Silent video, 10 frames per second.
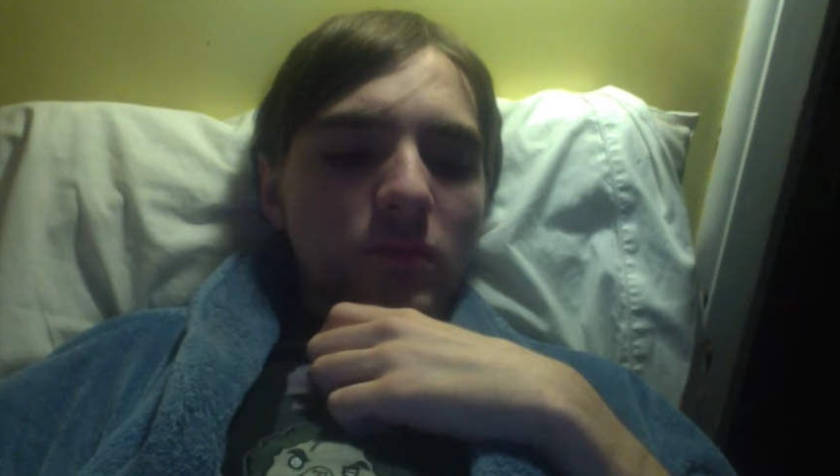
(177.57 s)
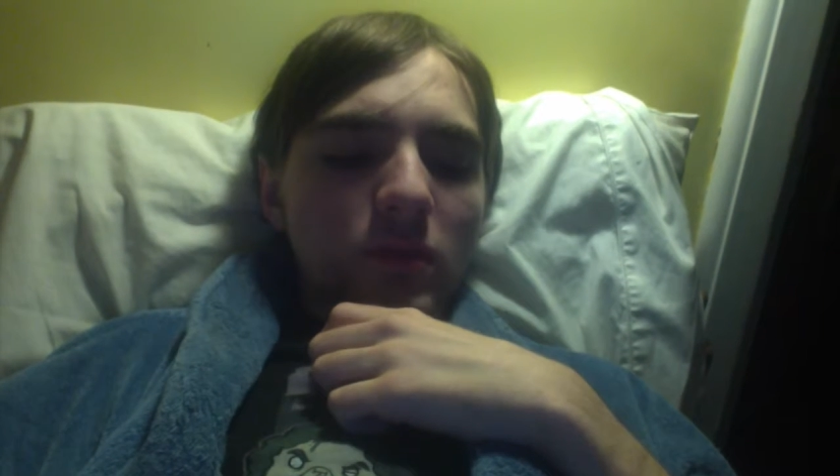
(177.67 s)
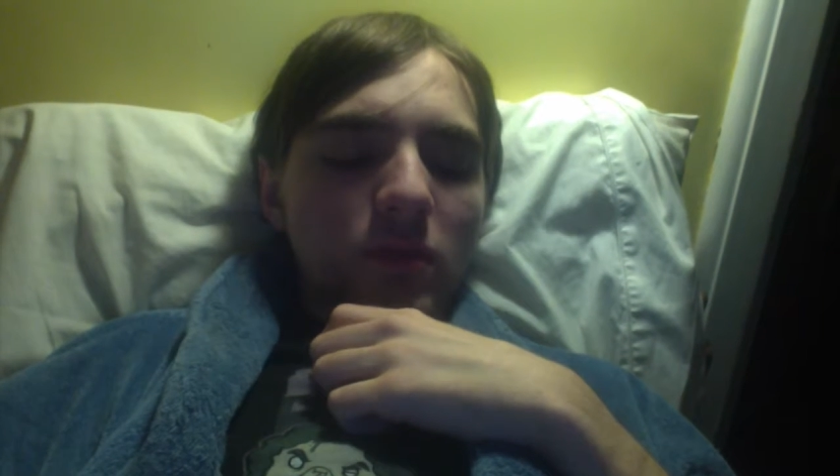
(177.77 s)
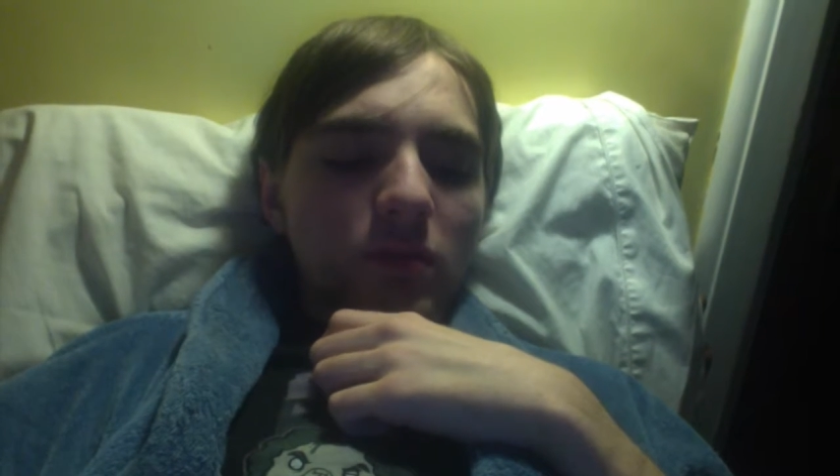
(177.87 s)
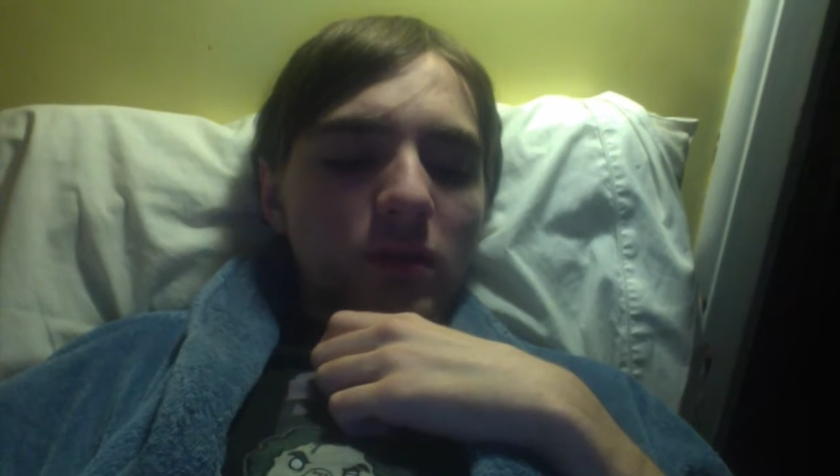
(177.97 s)

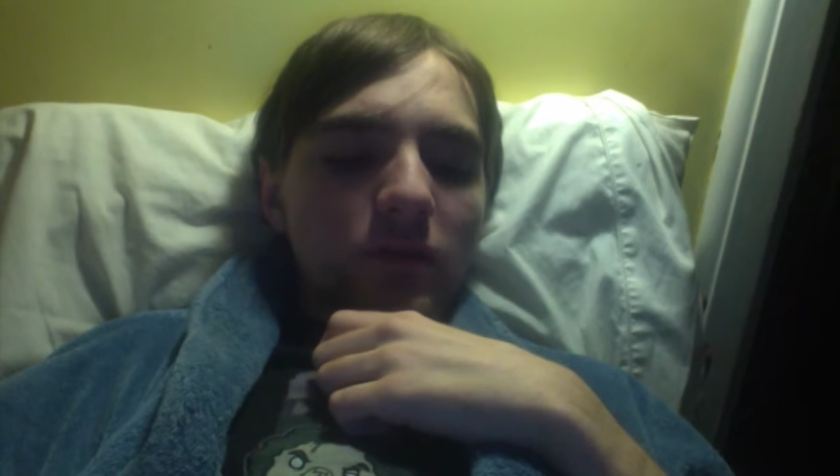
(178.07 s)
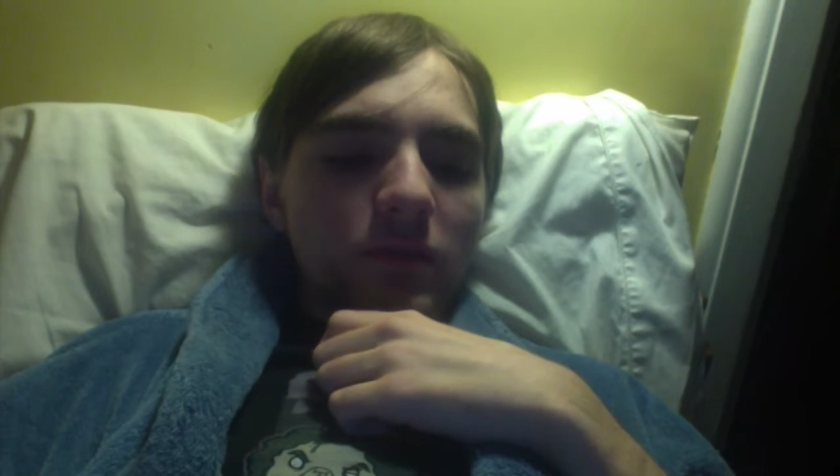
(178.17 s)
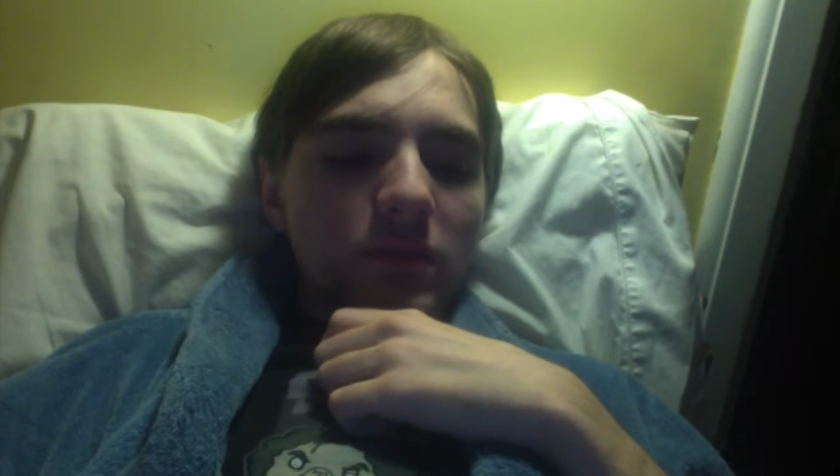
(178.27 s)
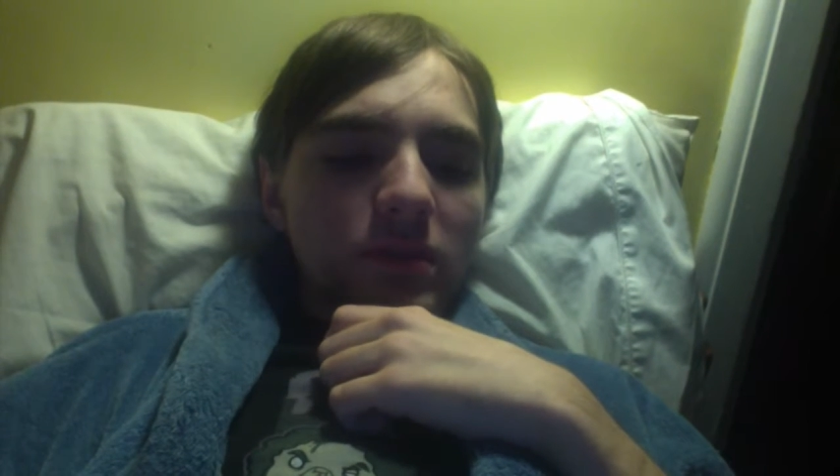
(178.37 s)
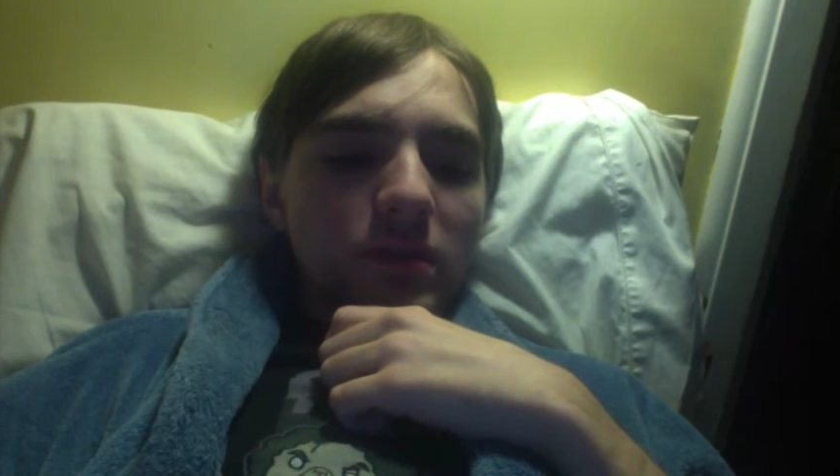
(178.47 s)
The only
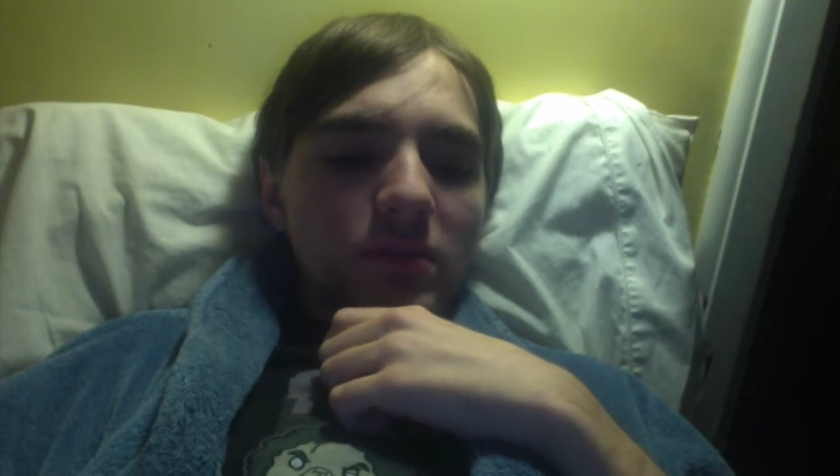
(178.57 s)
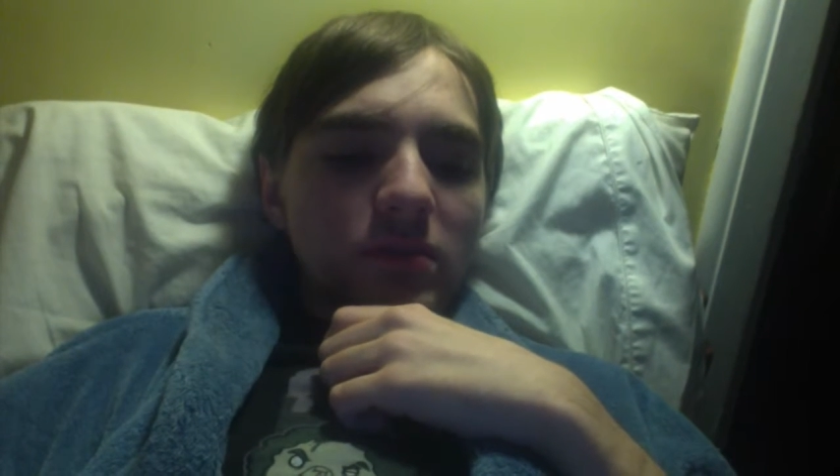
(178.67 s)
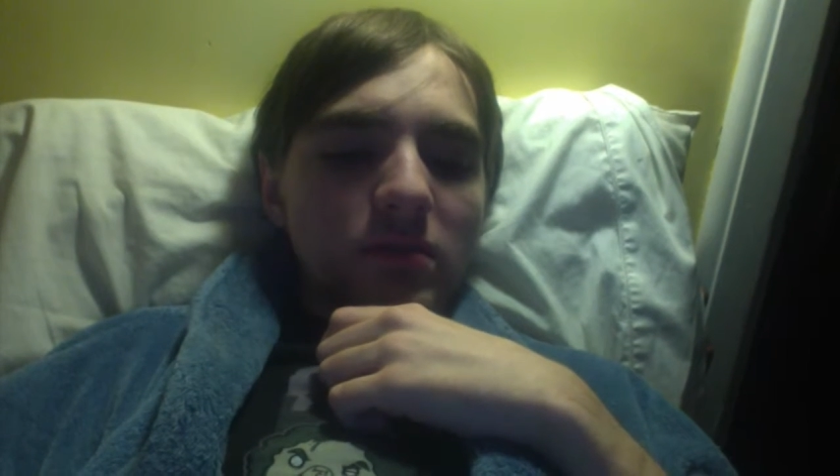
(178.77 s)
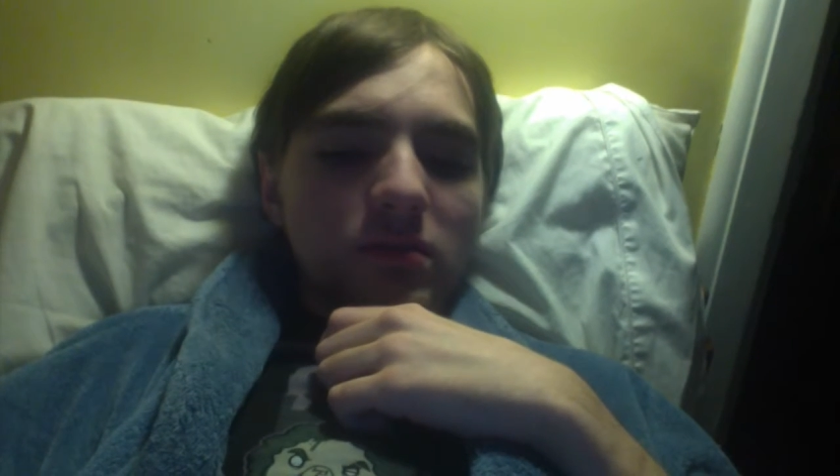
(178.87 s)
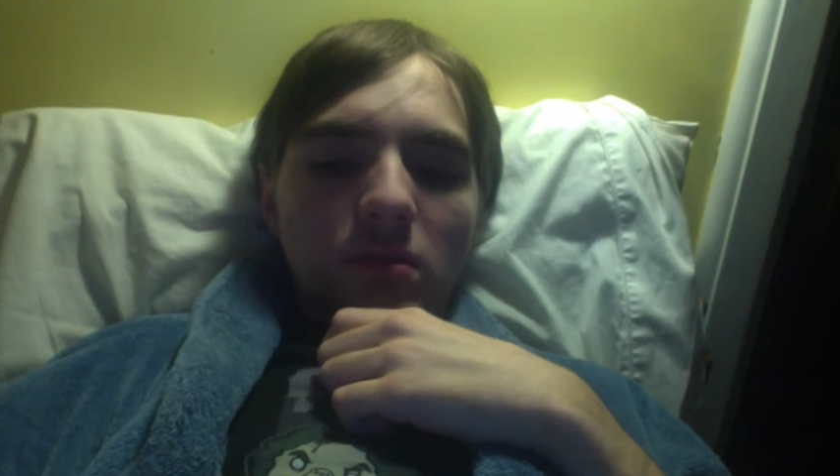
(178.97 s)
difference is